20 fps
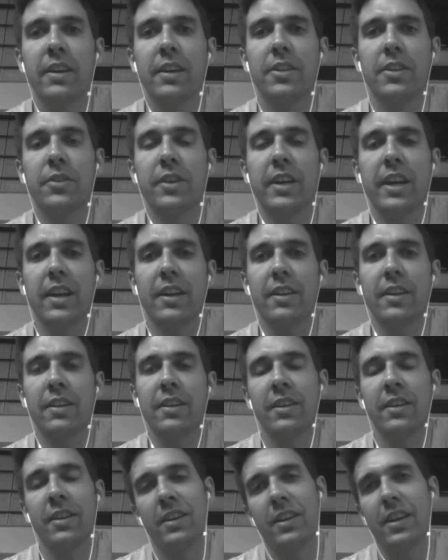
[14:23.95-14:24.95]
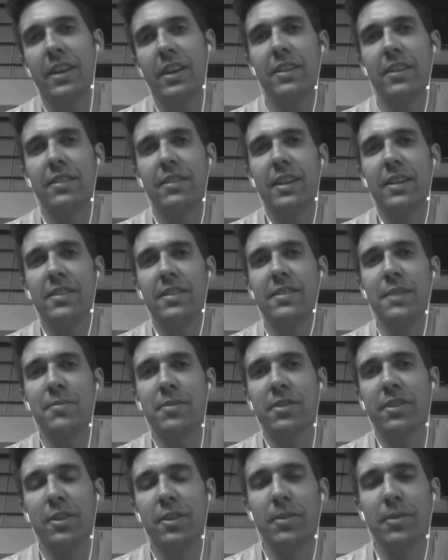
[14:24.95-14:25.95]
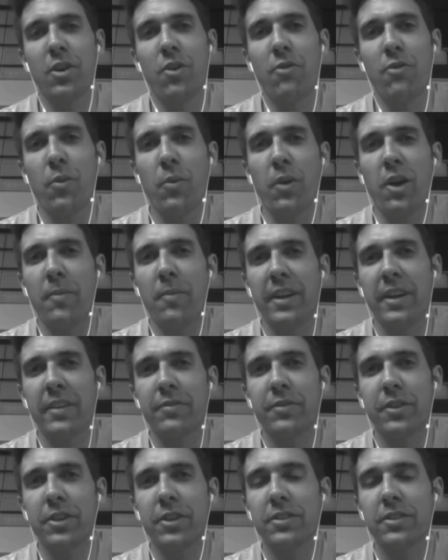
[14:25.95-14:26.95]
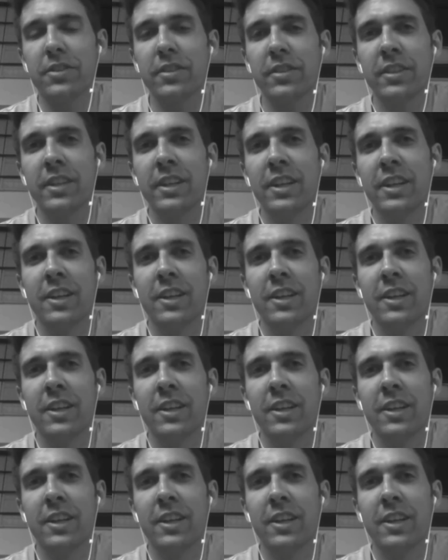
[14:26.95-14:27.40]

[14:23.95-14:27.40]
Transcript: You can't, it seems a little bit overwhelming at first,